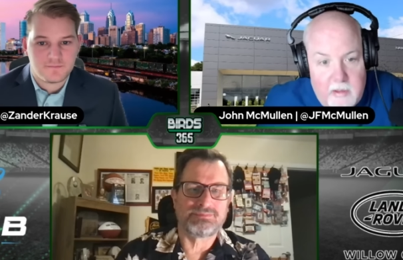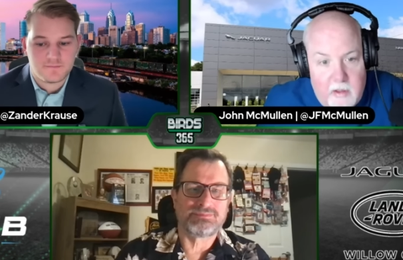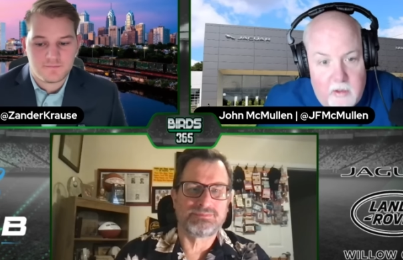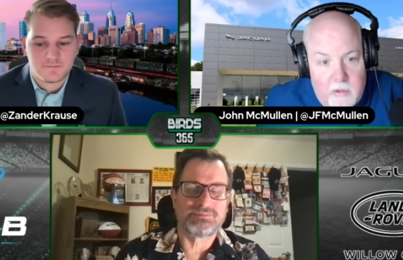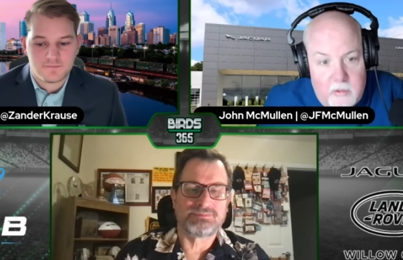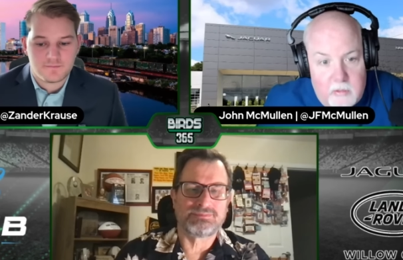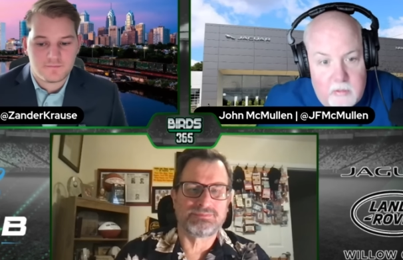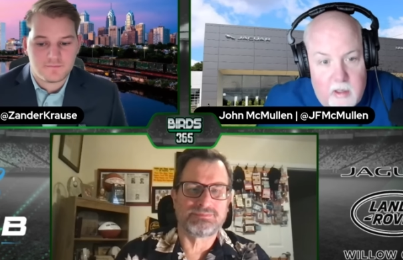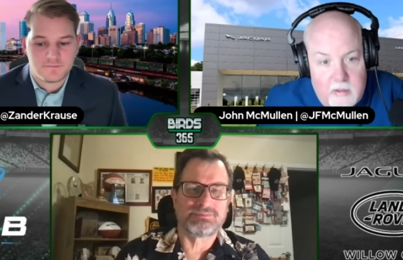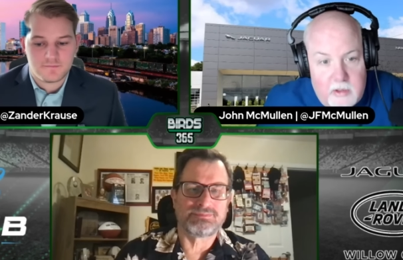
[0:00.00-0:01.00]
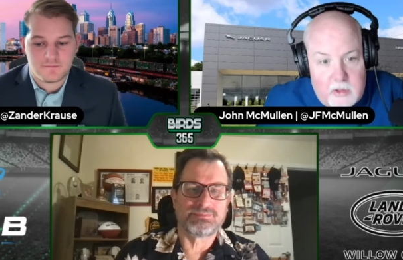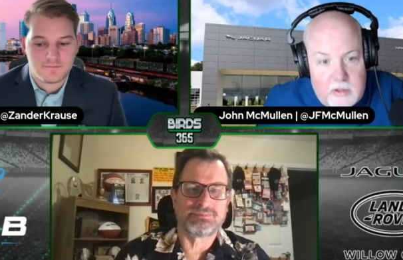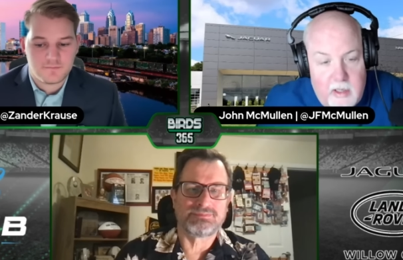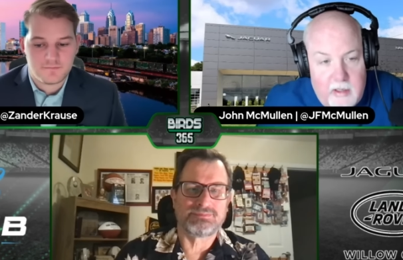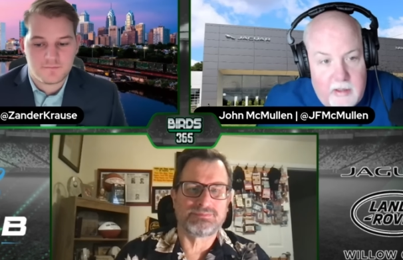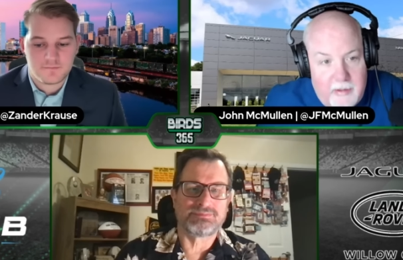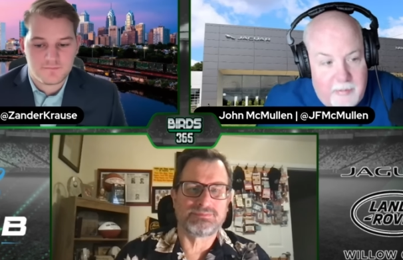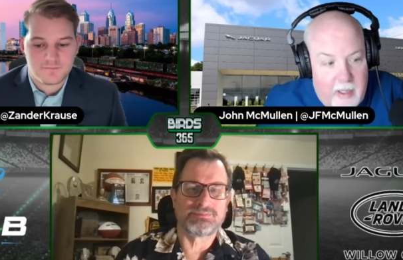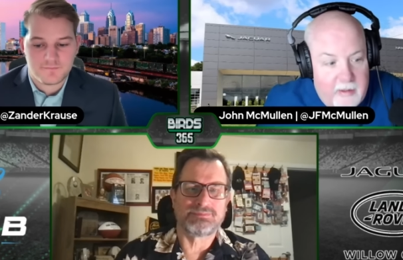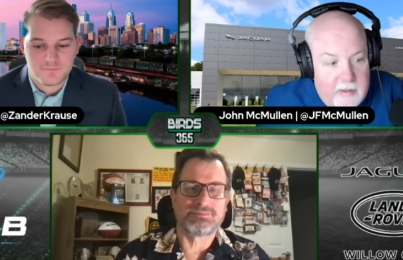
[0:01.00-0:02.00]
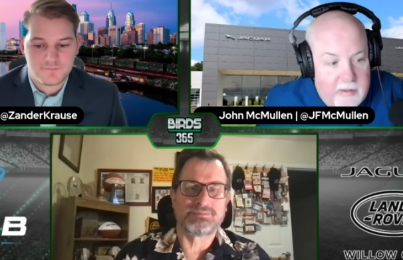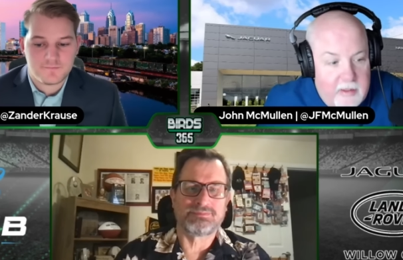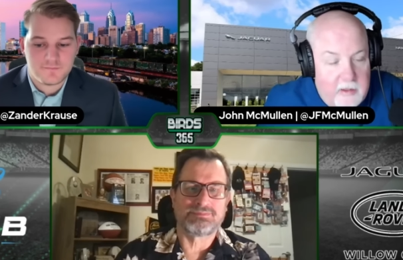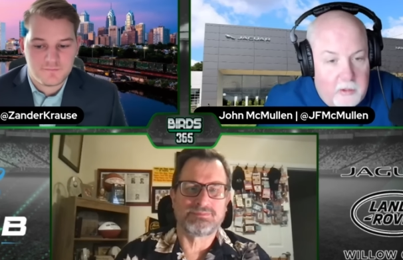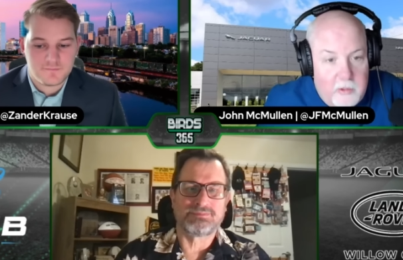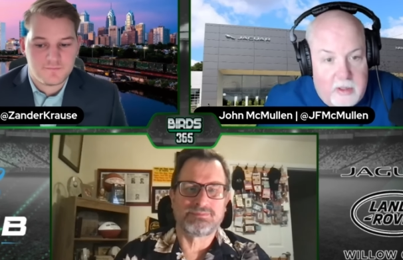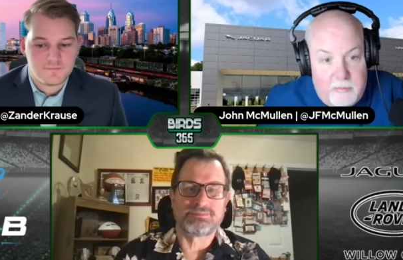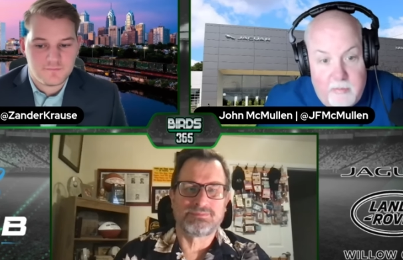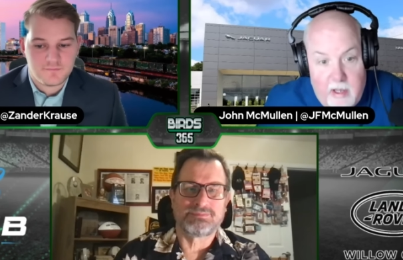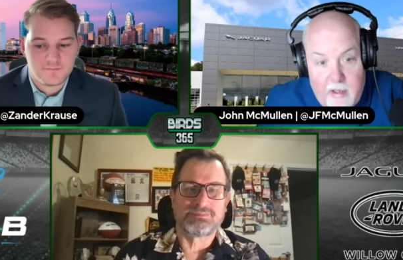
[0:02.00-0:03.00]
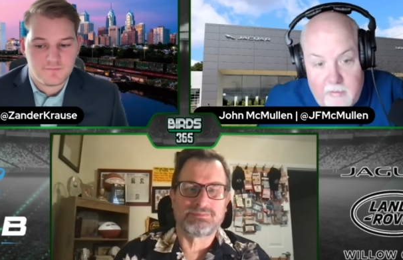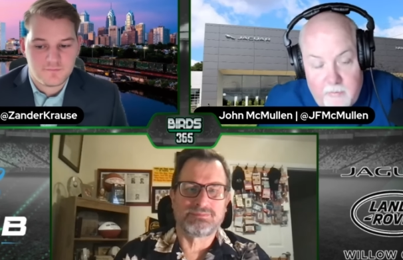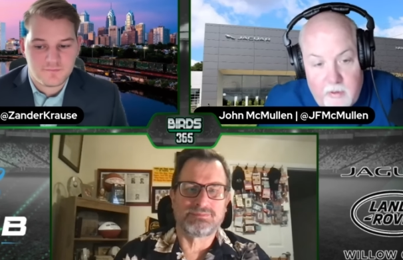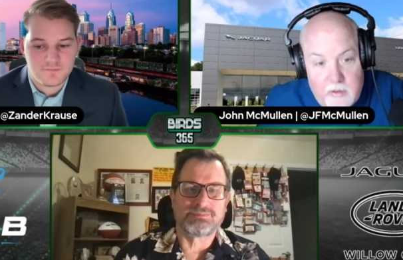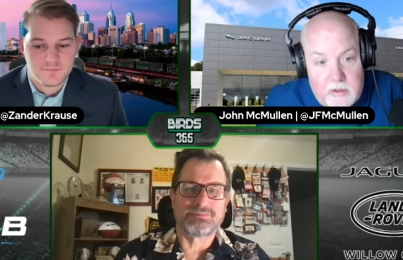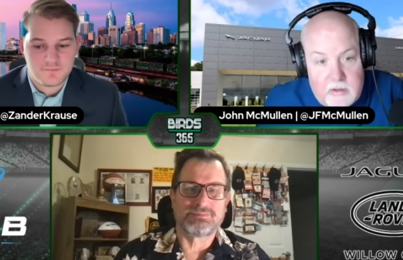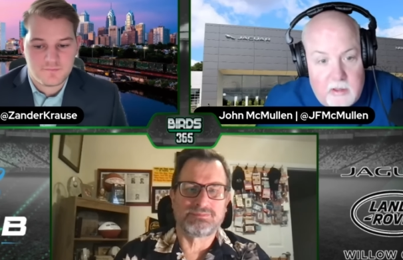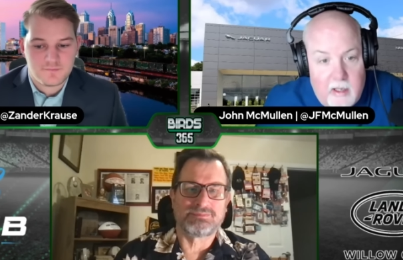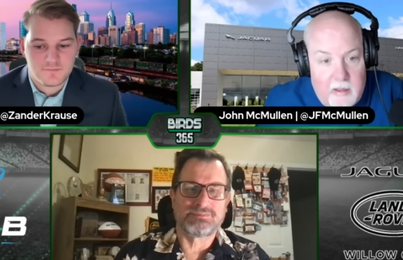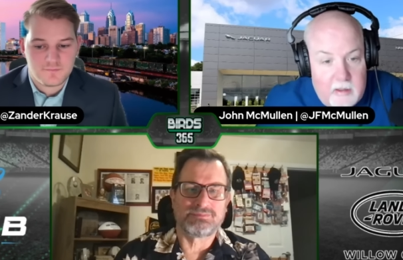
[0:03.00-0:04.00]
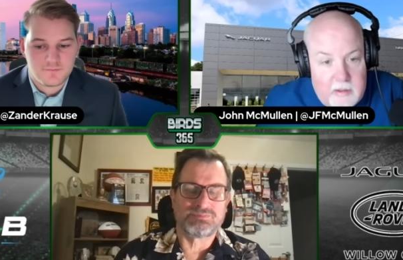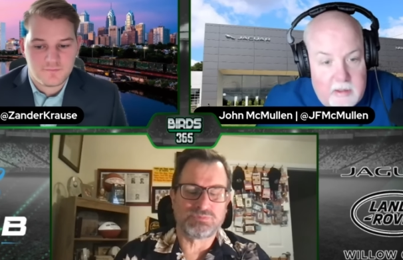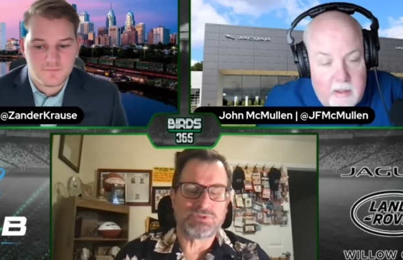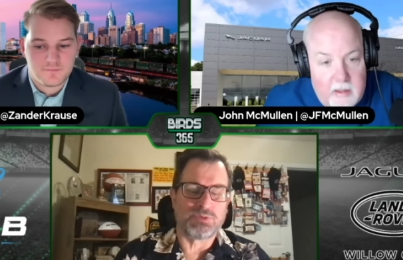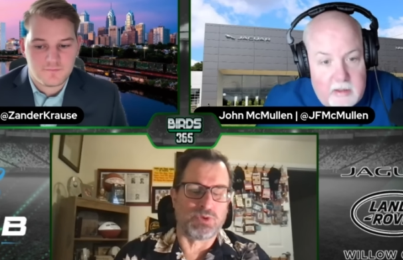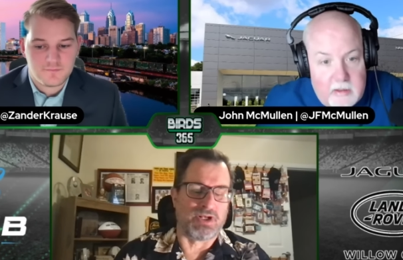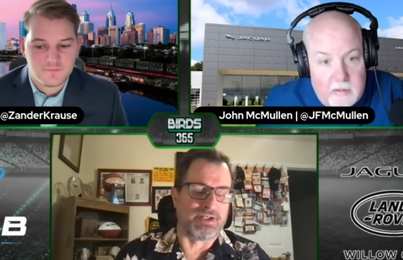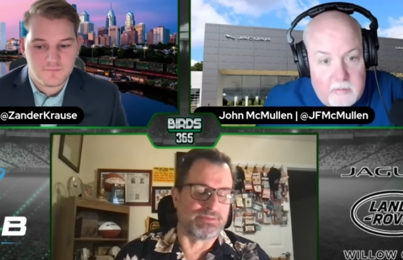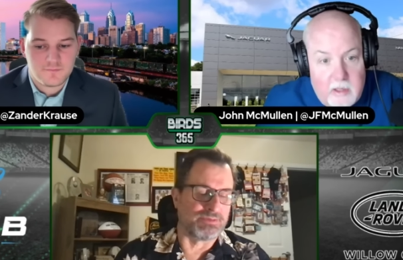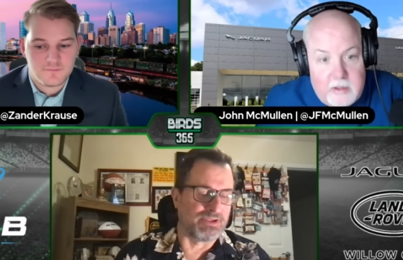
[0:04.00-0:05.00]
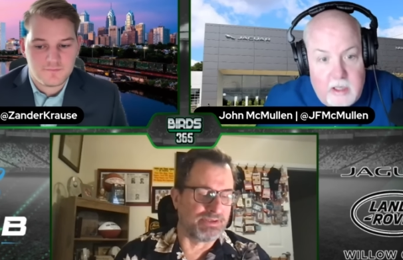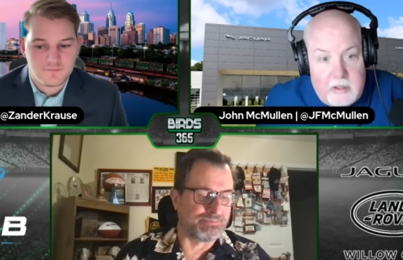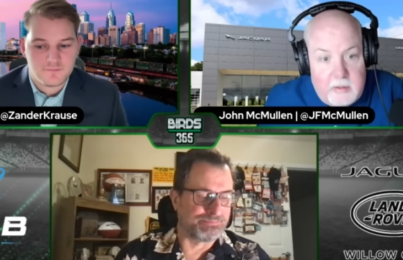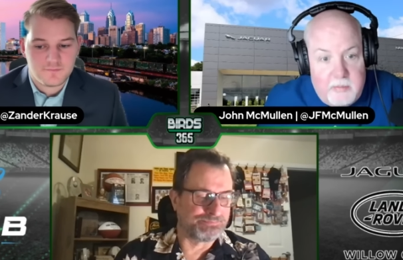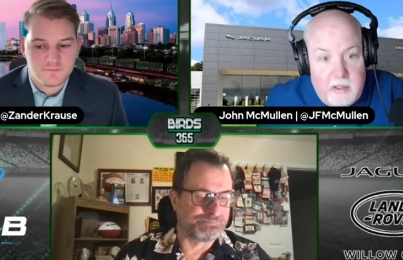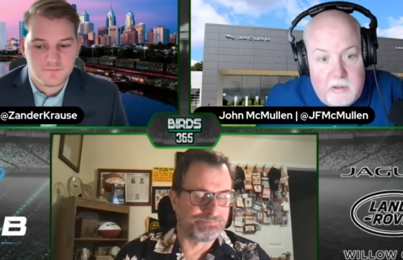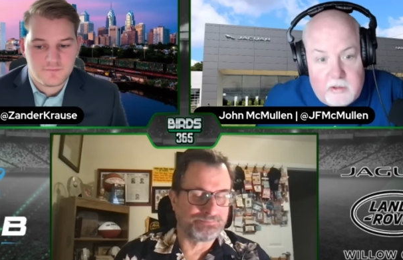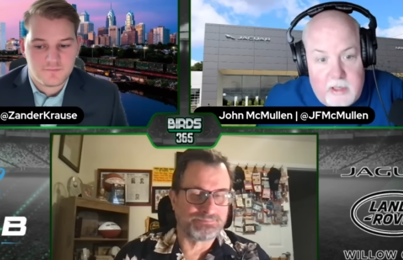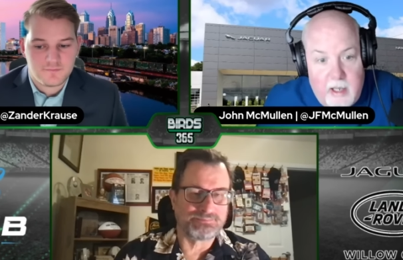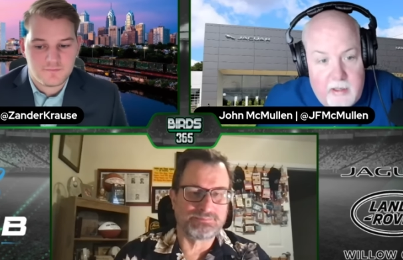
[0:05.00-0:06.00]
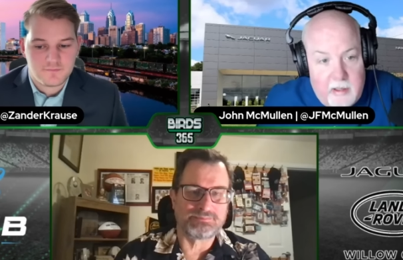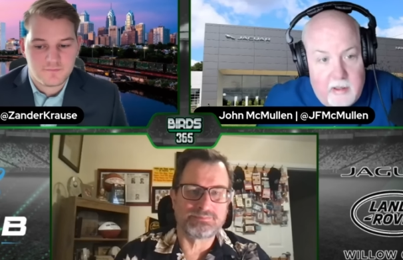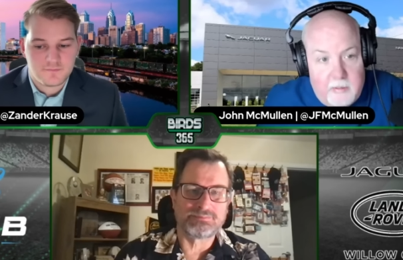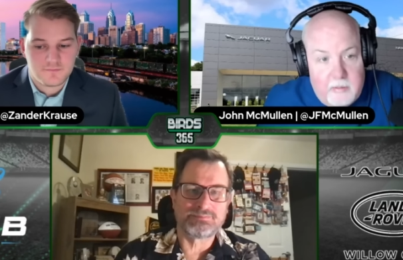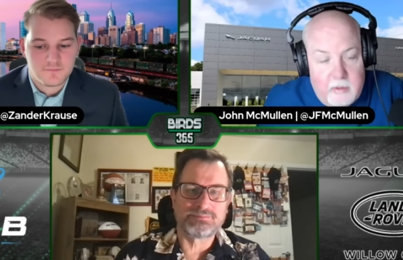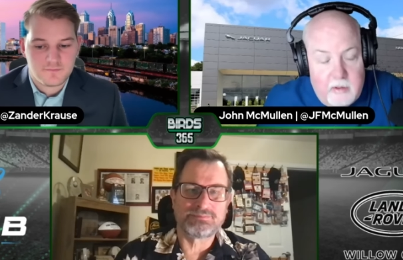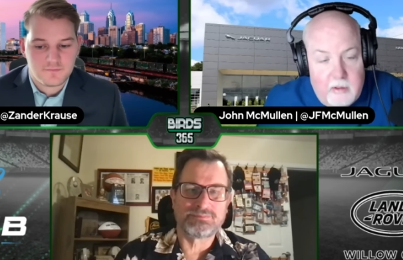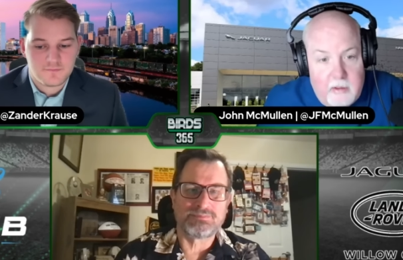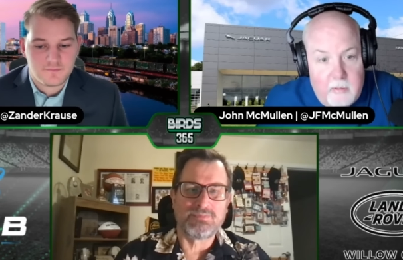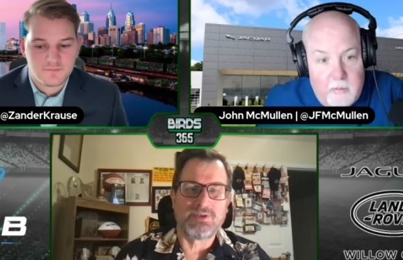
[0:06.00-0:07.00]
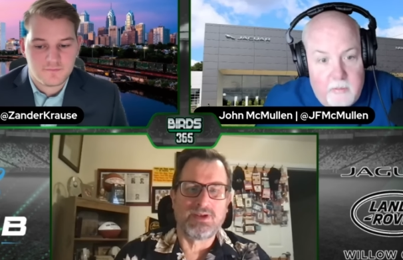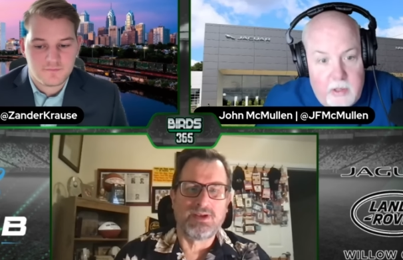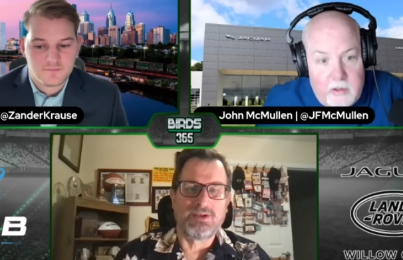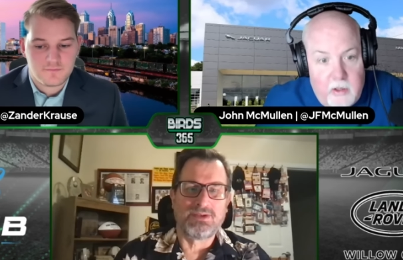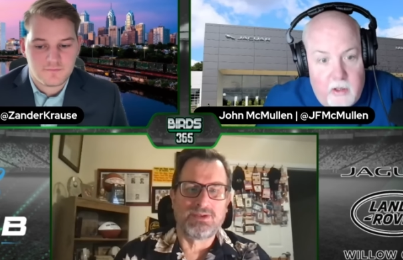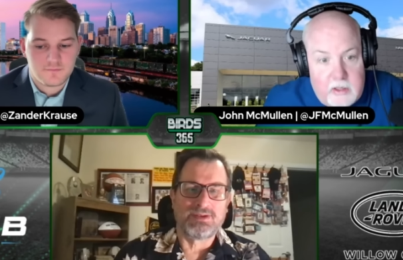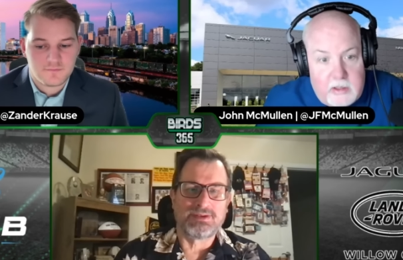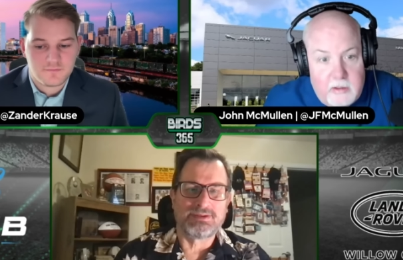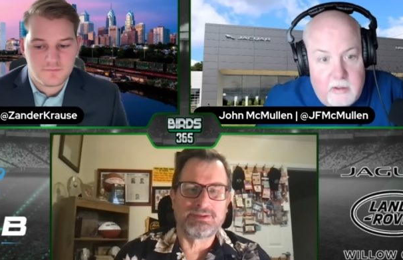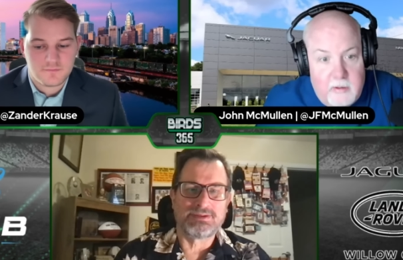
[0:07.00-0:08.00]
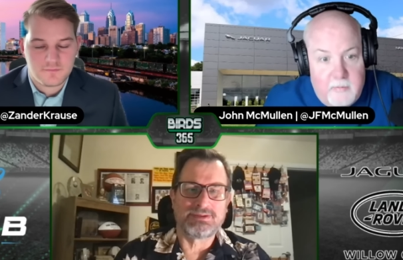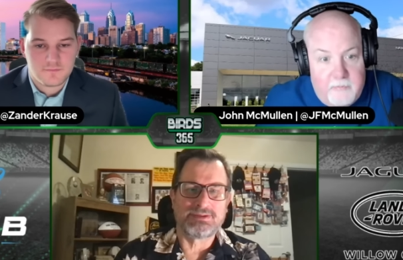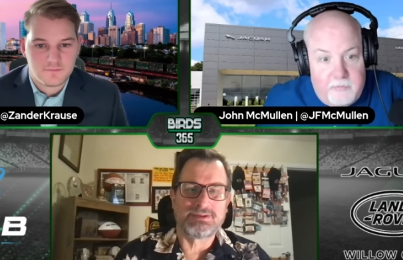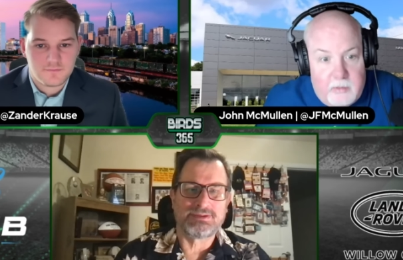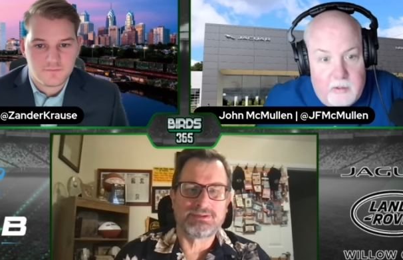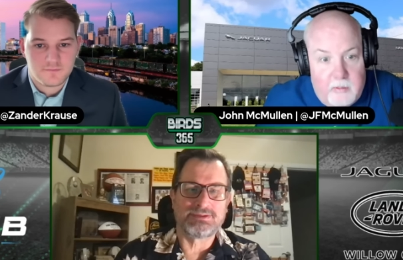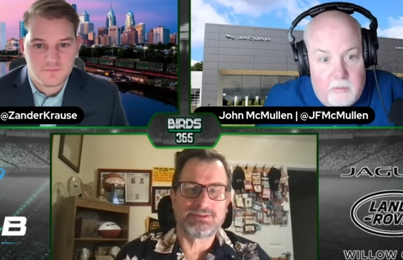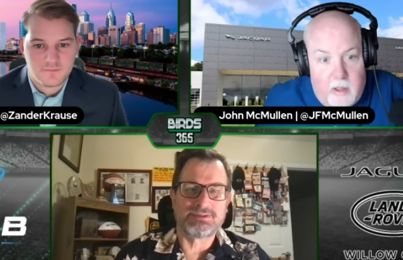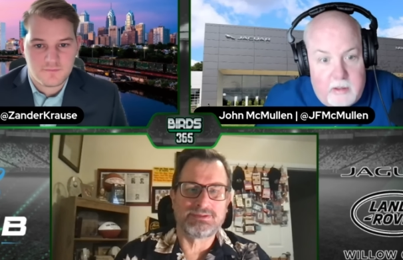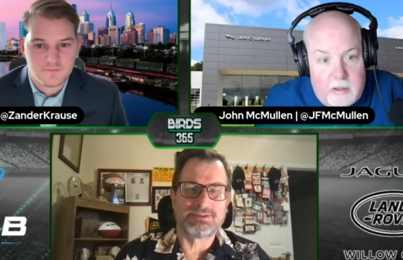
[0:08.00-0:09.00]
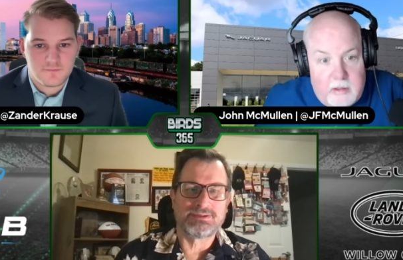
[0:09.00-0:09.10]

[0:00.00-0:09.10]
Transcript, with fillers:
Speaker 1: no understanding of how to deal with men versus college kids right, like right. jason peters hated him because at the